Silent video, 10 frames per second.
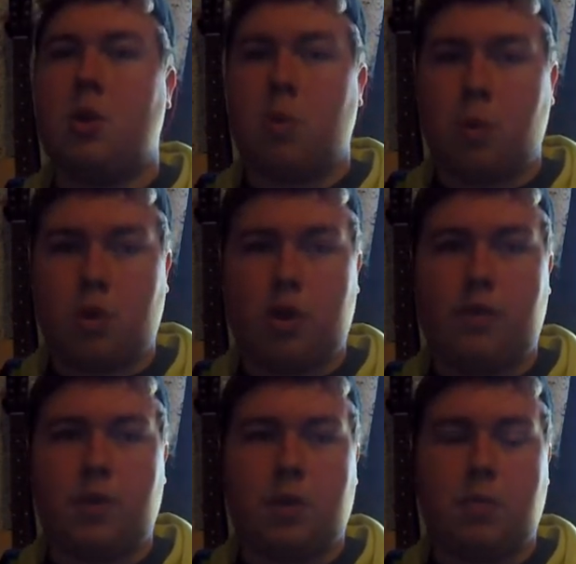were
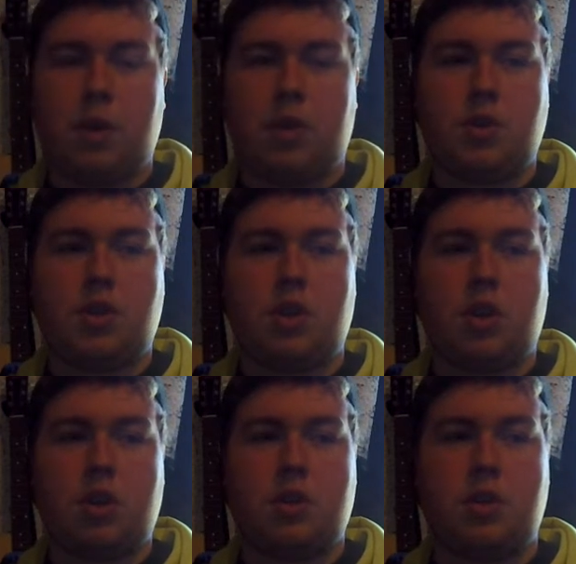if you compared
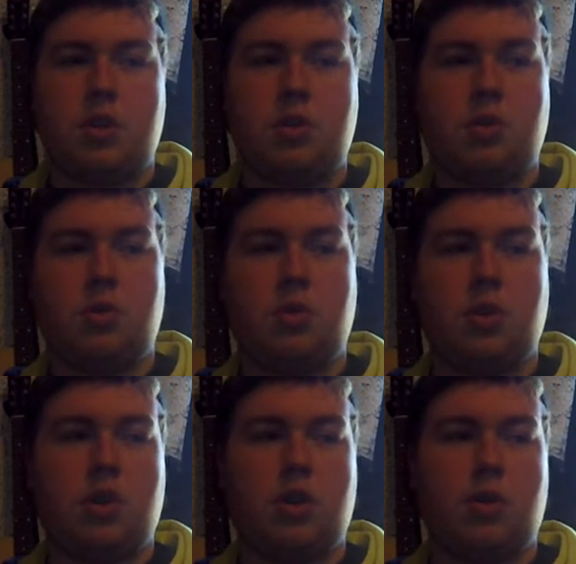Chuck
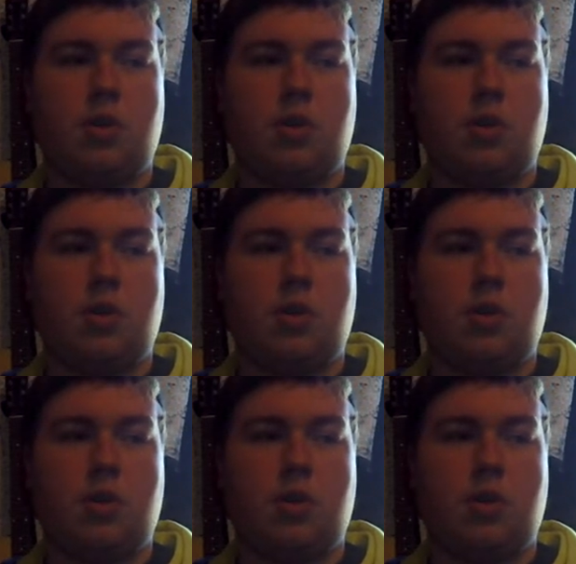to,